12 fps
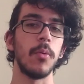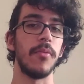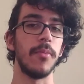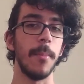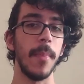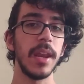
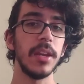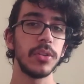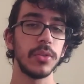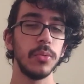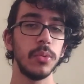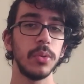If we
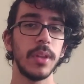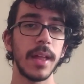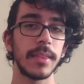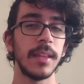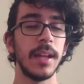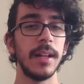manage to do
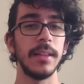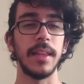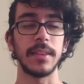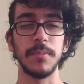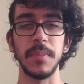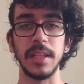that,
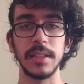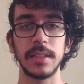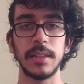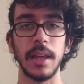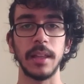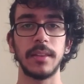that
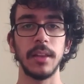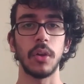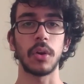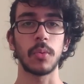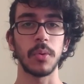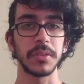means that the
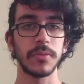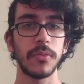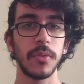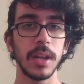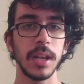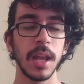lock was
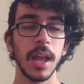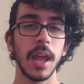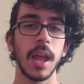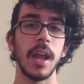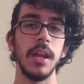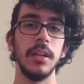free
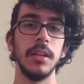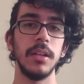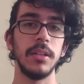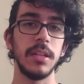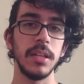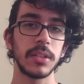and
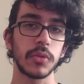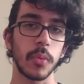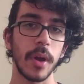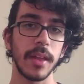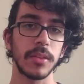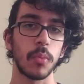this
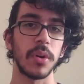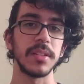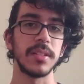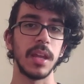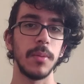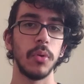thread
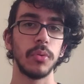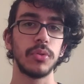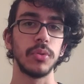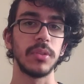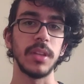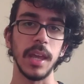was able
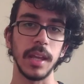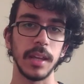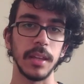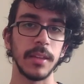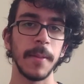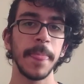to take
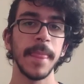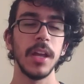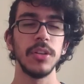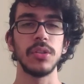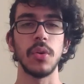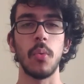it.
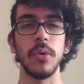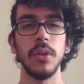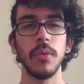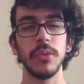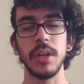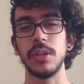So we
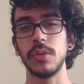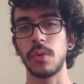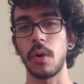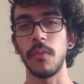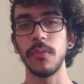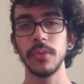don't need to
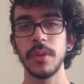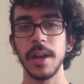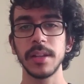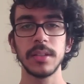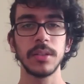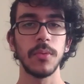call
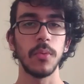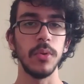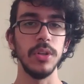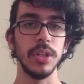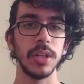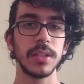Futex,
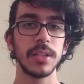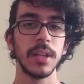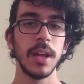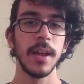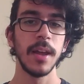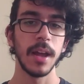we
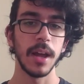just